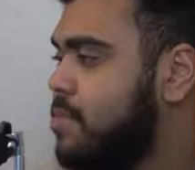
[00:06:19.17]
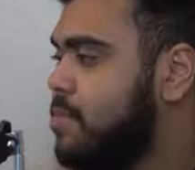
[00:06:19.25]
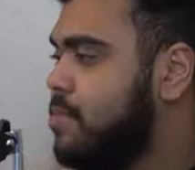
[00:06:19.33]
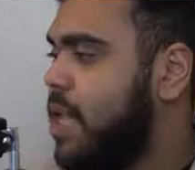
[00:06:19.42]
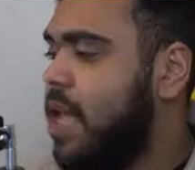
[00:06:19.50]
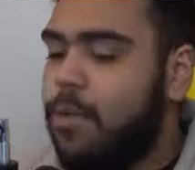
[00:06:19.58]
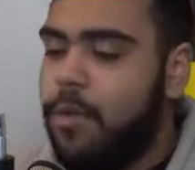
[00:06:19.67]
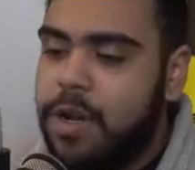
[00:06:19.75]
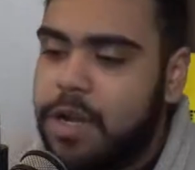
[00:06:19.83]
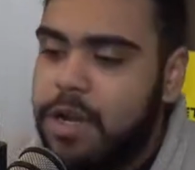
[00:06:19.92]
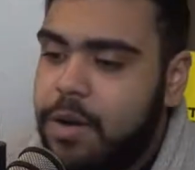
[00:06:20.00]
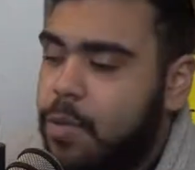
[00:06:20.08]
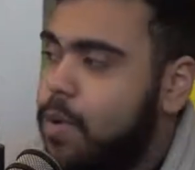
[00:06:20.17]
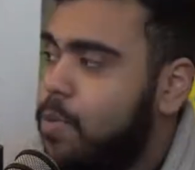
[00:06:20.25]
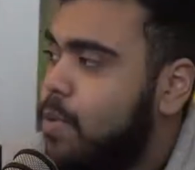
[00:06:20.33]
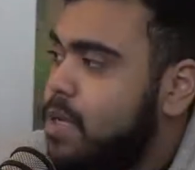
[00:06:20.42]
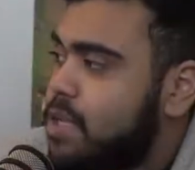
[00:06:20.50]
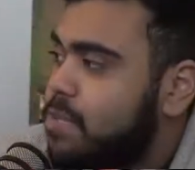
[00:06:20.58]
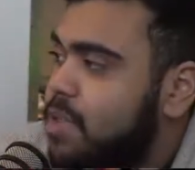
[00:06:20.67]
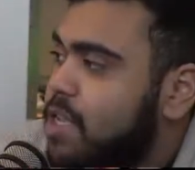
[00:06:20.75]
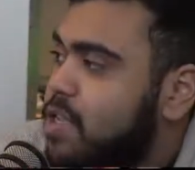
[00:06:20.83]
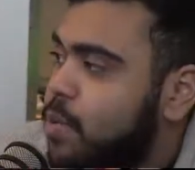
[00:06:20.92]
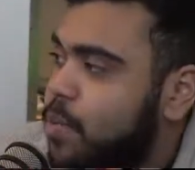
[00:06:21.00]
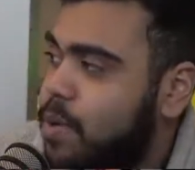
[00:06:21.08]
Yeah. What are some
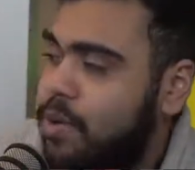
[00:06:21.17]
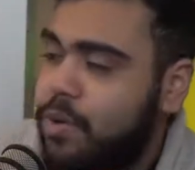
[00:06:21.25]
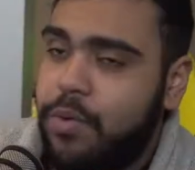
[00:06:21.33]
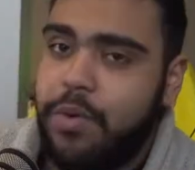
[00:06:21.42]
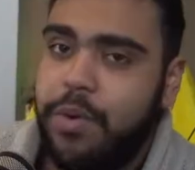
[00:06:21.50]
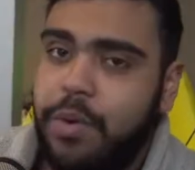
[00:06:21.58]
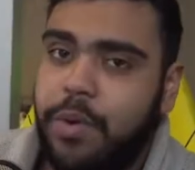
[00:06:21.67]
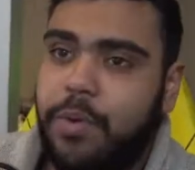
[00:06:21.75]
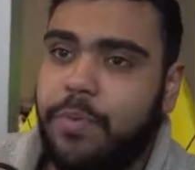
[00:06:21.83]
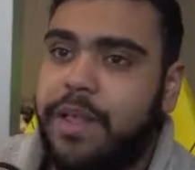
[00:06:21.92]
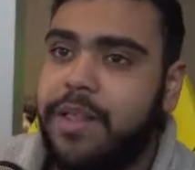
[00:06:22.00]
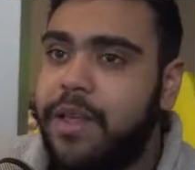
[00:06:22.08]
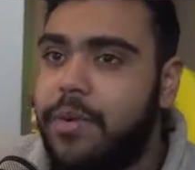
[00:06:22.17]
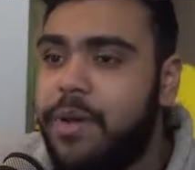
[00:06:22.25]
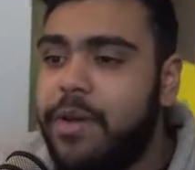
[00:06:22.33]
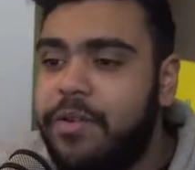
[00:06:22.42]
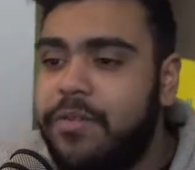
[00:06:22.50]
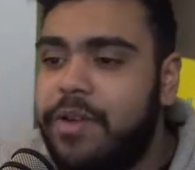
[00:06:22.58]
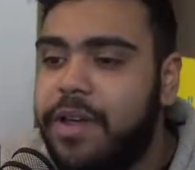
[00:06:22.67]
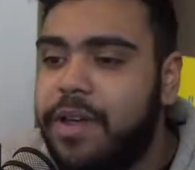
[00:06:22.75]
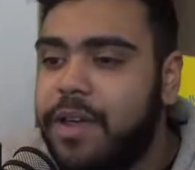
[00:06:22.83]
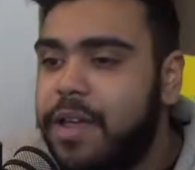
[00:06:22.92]
things you hope that they could have